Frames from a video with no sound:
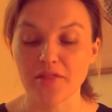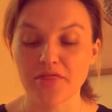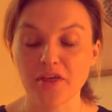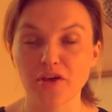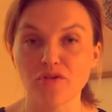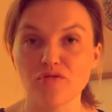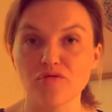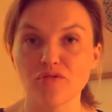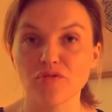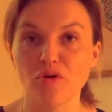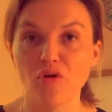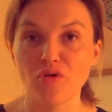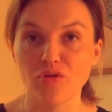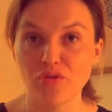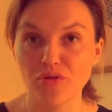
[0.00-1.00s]
Thank you for
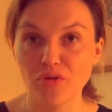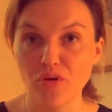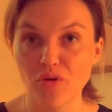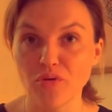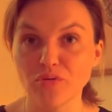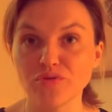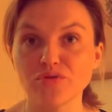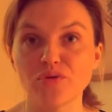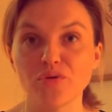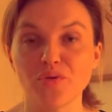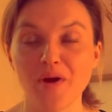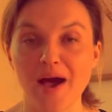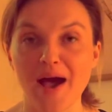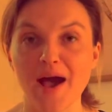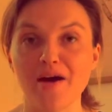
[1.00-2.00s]
those who
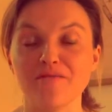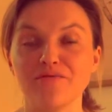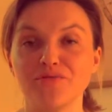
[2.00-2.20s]
have